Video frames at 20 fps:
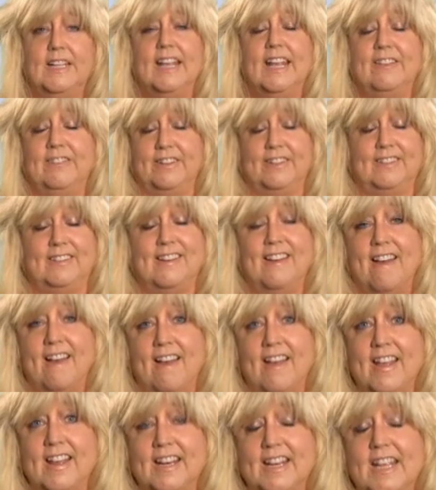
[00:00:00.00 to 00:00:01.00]
If it's
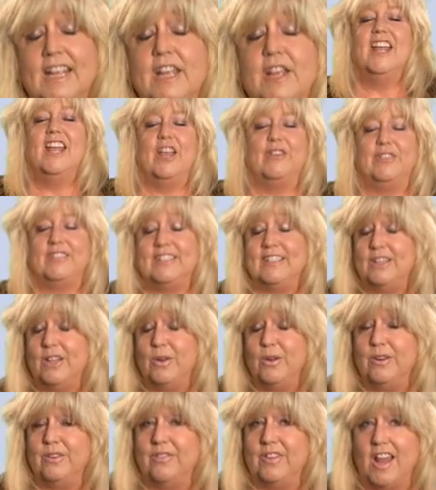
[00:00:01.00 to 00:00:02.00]
not, if it's a
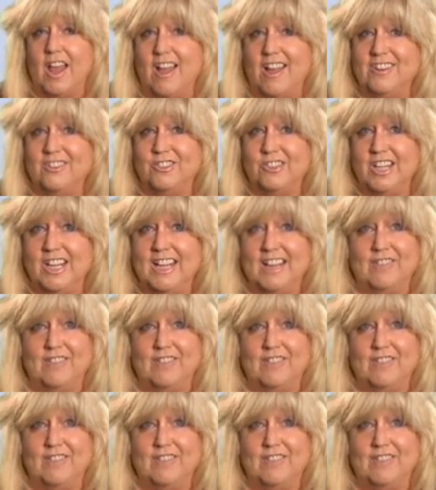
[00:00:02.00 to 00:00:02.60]
load of laundry,